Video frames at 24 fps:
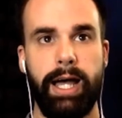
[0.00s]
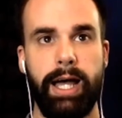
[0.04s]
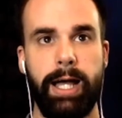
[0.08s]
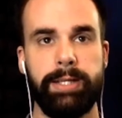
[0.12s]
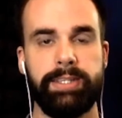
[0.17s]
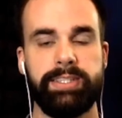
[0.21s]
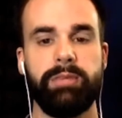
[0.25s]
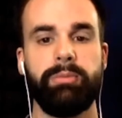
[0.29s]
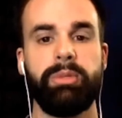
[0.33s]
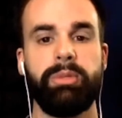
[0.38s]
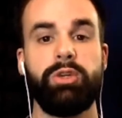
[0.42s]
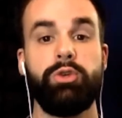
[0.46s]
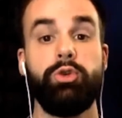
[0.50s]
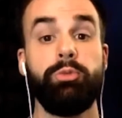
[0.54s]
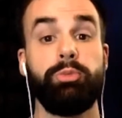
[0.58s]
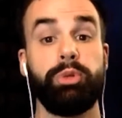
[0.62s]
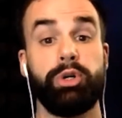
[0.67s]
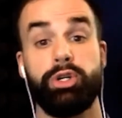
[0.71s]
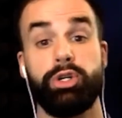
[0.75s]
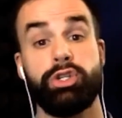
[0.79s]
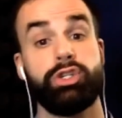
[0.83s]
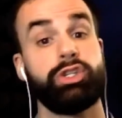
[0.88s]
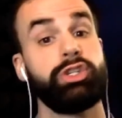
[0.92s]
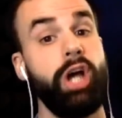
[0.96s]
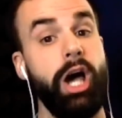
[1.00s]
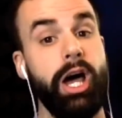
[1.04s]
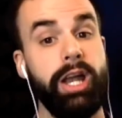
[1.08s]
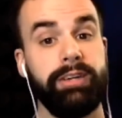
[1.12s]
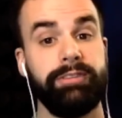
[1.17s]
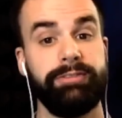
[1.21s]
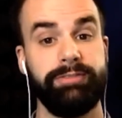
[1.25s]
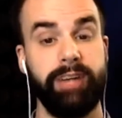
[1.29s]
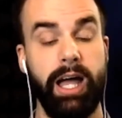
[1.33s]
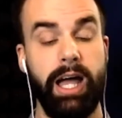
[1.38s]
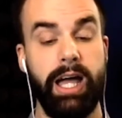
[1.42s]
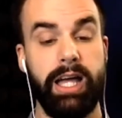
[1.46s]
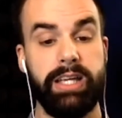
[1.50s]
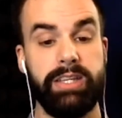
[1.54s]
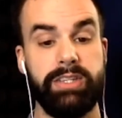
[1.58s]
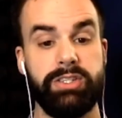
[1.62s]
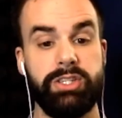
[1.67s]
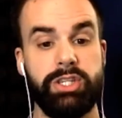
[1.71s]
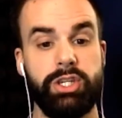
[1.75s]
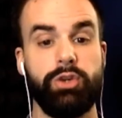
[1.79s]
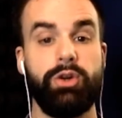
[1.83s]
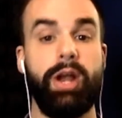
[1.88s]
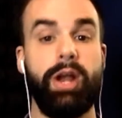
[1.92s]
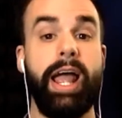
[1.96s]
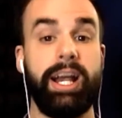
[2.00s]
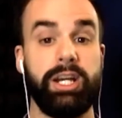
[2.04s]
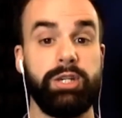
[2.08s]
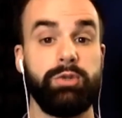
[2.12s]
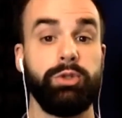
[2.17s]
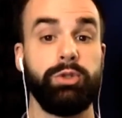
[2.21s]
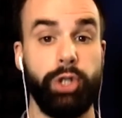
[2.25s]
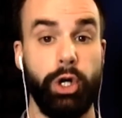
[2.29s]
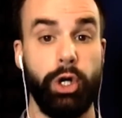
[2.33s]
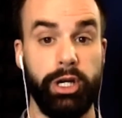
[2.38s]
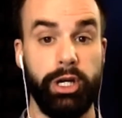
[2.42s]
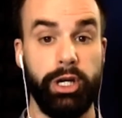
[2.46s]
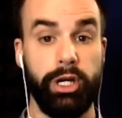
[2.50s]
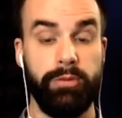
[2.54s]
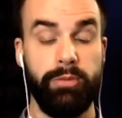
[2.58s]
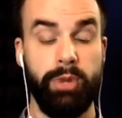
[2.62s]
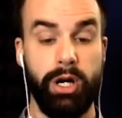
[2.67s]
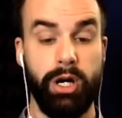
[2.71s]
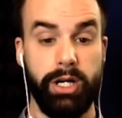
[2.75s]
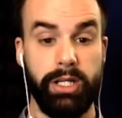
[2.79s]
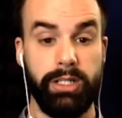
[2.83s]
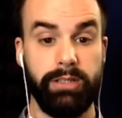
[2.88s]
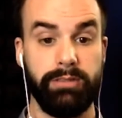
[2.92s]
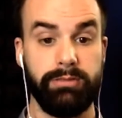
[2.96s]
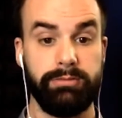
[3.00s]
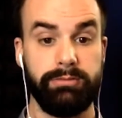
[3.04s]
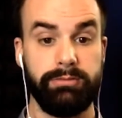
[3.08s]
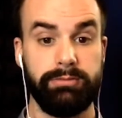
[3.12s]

somebody who personifies your actual target market.